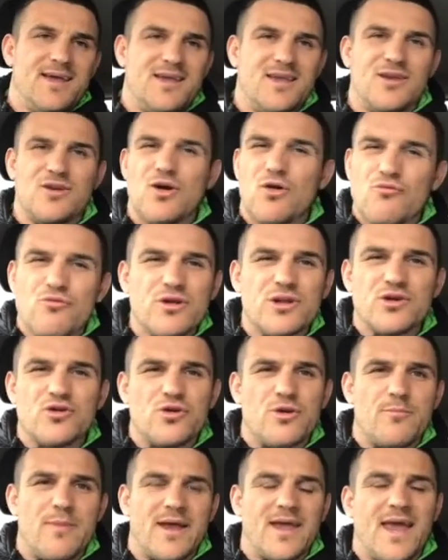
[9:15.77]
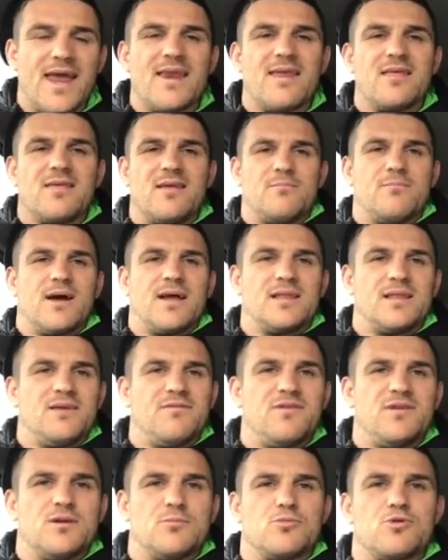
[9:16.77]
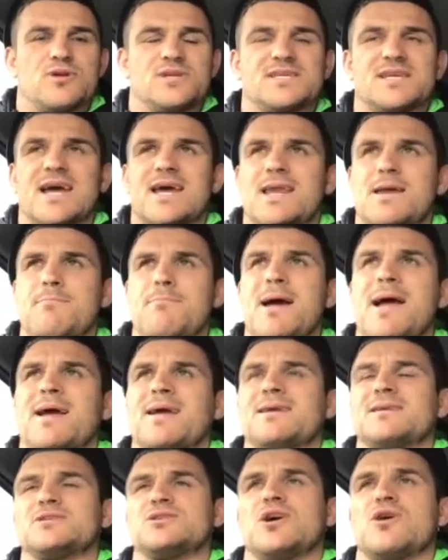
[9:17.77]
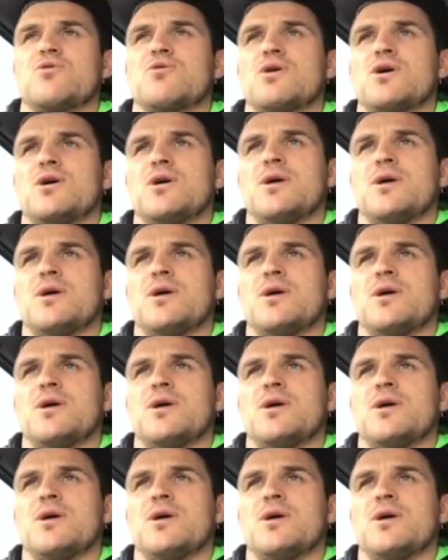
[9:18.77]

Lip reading: you're not really going to make anything by leaving your money sat in a bank. So